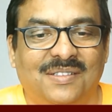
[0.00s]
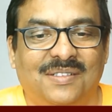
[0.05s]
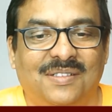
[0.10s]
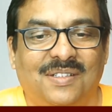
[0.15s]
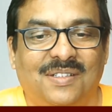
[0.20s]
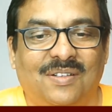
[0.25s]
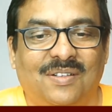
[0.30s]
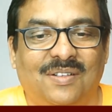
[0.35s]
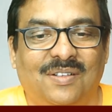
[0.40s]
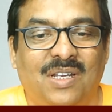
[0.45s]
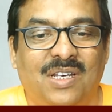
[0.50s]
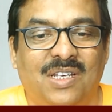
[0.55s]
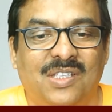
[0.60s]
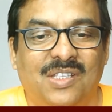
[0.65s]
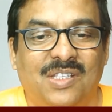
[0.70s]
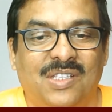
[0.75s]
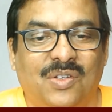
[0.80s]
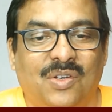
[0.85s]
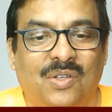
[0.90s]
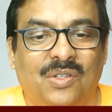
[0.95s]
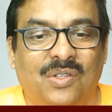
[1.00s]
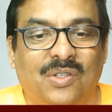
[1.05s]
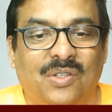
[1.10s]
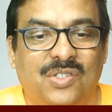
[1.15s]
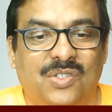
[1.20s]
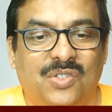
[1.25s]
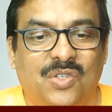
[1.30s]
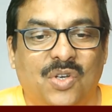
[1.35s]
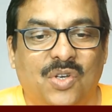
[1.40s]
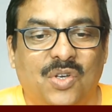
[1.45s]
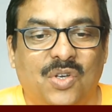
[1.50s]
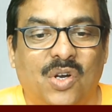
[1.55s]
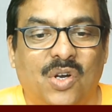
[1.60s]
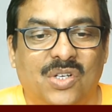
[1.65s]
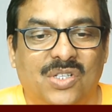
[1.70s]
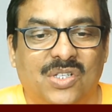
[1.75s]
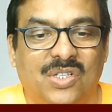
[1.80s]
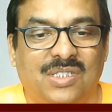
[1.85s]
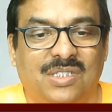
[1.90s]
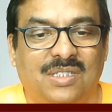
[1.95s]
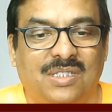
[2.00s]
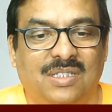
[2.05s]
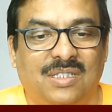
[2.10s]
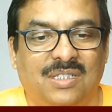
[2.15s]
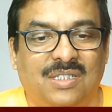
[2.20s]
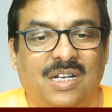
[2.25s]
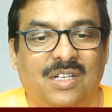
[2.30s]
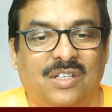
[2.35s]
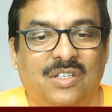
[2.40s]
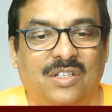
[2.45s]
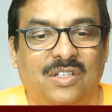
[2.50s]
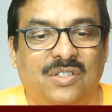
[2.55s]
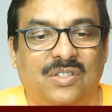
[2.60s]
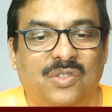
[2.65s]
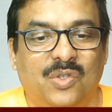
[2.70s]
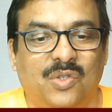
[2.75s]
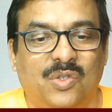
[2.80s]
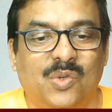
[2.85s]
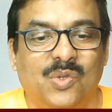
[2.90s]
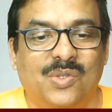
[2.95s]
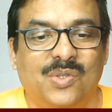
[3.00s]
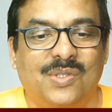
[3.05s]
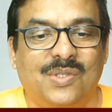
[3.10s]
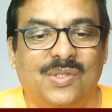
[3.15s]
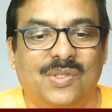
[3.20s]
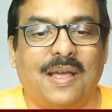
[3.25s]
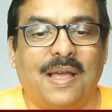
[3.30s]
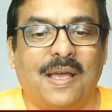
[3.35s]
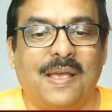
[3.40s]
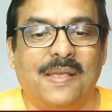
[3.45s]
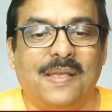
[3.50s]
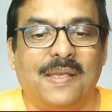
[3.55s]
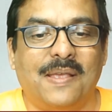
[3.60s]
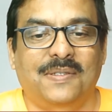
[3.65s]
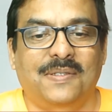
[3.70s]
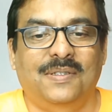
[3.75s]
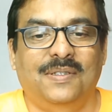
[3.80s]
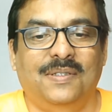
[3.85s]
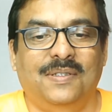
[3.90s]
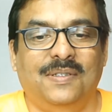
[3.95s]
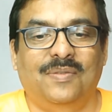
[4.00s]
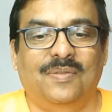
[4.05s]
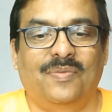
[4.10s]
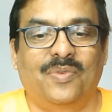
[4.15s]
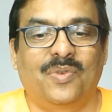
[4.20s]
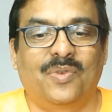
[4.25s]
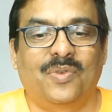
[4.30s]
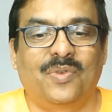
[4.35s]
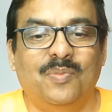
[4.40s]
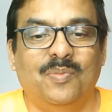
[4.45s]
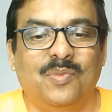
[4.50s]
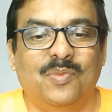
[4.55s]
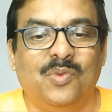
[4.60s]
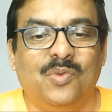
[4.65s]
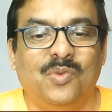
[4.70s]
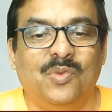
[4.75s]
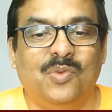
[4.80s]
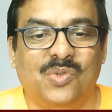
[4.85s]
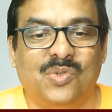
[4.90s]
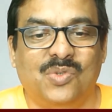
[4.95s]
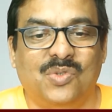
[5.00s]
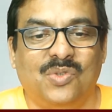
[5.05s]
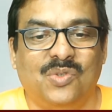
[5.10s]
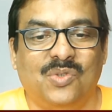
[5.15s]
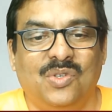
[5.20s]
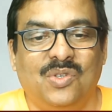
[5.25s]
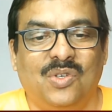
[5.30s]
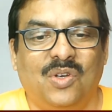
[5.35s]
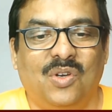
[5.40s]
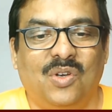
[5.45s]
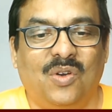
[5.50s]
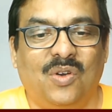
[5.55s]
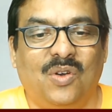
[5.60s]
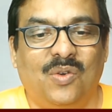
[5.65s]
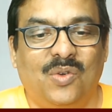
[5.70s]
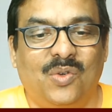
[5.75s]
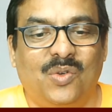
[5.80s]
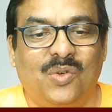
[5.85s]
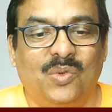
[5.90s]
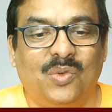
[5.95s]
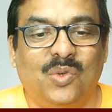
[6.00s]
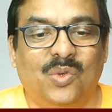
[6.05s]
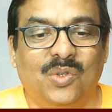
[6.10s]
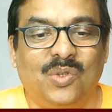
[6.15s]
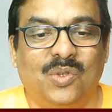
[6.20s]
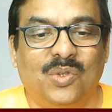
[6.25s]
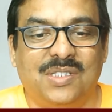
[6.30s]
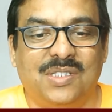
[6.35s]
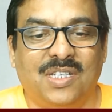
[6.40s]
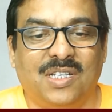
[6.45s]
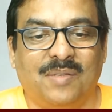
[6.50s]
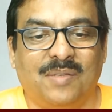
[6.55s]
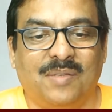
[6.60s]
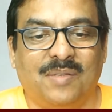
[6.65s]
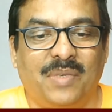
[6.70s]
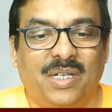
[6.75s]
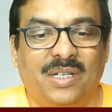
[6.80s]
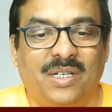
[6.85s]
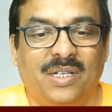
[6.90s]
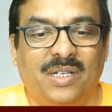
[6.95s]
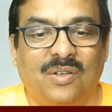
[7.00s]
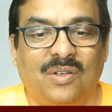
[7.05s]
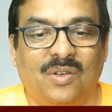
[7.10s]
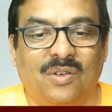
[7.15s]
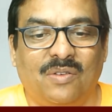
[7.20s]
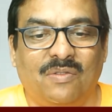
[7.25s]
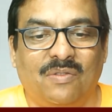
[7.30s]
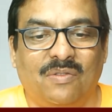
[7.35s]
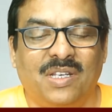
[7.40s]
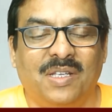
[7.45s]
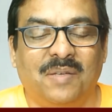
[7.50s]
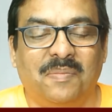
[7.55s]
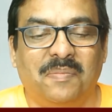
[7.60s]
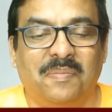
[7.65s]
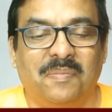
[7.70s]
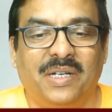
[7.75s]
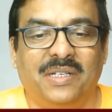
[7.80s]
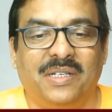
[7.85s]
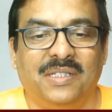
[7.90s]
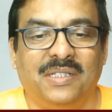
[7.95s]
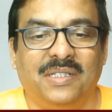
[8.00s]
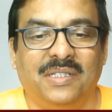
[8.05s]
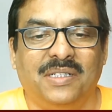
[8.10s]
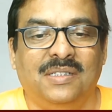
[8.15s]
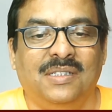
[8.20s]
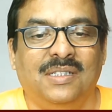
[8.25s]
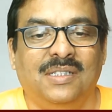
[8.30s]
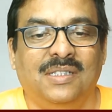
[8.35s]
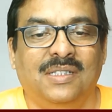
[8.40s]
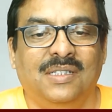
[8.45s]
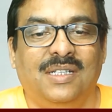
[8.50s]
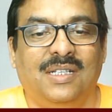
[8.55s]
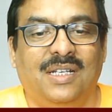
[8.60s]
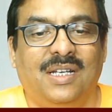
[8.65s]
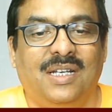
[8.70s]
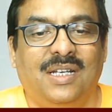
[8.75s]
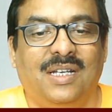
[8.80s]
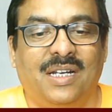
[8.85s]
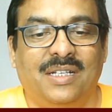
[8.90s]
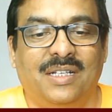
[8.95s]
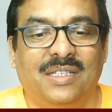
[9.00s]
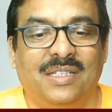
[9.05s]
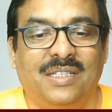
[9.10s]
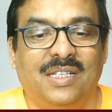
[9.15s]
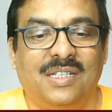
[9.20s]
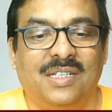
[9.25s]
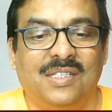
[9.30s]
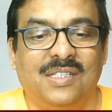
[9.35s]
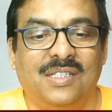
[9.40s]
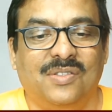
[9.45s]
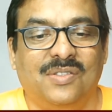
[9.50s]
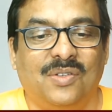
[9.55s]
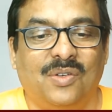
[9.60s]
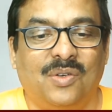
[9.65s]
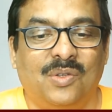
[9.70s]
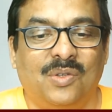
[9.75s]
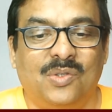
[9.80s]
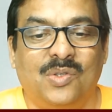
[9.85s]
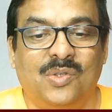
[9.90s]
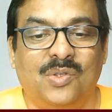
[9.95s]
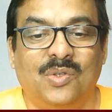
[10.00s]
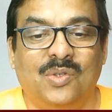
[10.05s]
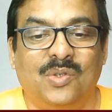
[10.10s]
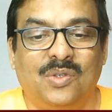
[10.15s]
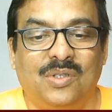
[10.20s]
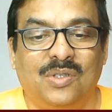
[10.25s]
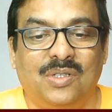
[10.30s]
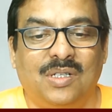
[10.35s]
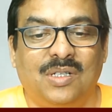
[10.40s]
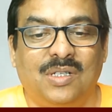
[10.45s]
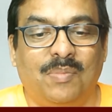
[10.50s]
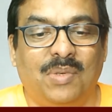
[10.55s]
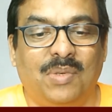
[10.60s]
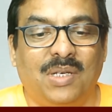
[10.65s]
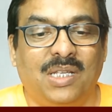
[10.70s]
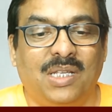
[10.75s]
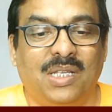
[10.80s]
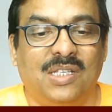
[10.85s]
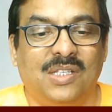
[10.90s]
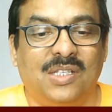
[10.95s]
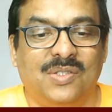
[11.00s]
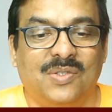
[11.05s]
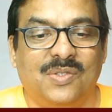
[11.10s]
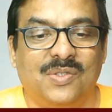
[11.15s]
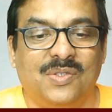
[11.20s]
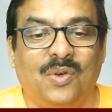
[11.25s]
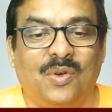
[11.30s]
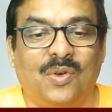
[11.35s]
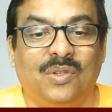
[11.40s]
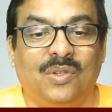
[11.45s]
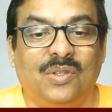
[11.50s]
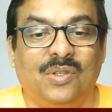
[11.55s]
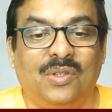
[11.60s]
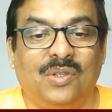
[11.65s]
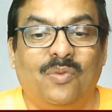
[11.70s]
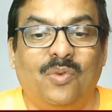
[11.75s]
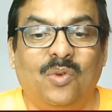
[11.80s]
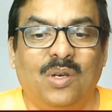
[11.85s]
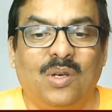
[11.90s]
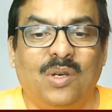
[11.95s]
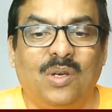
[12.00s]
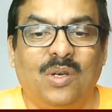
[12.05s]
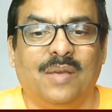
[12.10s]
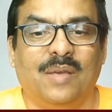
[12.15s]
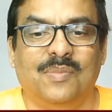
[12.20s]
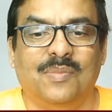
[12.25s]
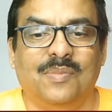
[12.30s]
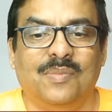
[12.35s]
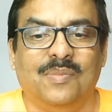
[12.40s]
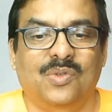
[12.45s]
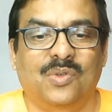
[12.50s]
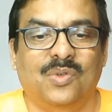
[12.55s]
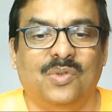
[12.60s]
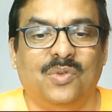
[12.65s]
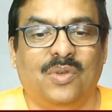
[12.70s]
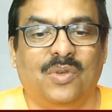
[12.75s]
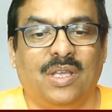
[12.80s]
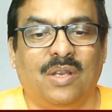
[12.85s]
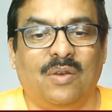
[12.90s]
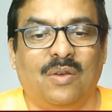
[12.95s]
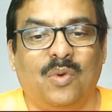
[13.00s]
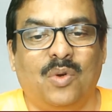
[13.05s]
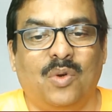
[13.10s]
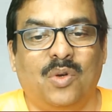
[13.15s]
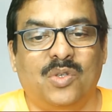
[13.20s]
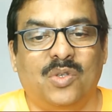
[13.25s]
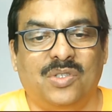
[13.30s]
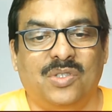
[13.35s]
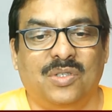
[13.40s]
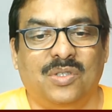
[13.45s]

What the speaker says: One is on the shorts that shows the last few moves to know the checkmate or winning pattern, and there is also a playlist on the full games, so you can watch